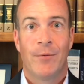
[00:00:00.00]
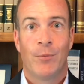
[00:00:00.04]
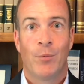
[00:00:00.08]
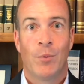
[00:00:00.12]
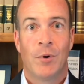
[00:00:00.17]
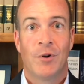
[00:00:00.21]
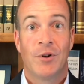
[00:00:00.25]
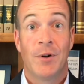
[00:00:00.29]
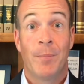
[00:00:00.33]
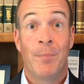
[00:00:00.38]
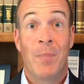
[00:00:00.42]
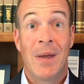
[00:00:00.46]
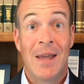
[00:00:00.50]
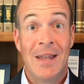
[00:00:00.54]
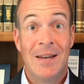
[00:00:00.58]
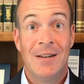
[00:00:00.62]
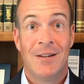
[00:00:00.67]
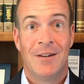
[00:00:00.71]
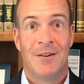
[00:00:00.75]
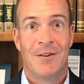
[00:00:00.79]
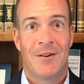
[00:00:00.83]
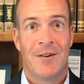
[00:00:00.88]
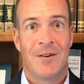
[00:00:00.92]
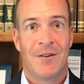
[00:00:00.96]
We're
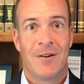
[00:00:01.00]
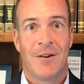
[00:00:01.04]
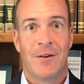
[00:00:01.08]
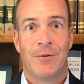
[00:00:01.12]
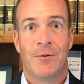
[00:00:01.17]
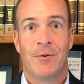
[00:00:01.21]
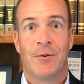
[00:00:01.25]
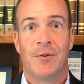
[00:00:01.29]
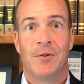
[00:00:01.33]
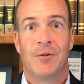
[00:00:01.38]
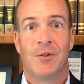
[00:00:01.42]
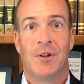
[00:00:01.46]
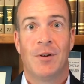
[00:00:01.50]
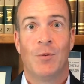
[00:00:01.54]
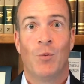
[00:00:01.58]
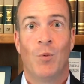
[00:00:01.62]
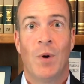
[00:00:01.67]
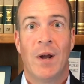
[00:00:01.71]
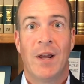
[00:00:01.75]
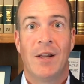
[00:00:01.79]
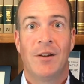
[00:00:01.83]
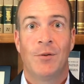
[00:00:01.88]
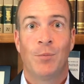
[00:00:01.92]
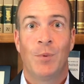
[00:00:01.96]
dependent on others in
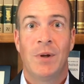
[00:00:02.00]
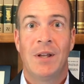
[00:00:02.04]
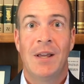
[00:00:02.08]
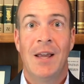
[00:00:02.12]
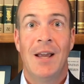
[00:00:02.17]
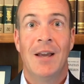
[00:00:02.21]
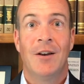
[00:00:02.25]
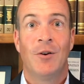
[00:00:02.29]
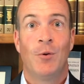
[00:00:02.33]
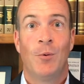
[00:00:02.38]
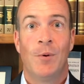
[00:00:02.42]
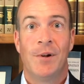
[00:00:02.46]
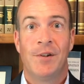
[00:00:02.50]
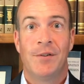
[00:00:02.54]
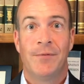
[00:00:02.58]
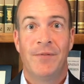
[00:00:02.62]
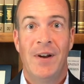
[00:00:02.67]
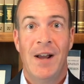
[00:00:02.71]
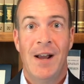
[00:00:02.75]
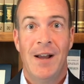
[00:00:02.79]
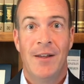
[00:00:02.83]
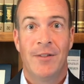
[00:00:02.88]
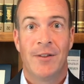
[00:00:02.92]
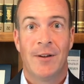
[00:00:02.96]
ways we can't always
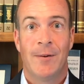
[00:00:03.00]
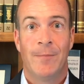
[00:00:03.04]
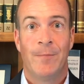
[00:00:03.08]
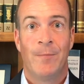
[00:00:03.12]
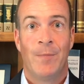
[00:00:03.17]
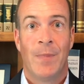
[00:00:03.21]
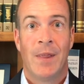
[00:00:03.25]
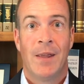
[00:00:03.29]
fathom,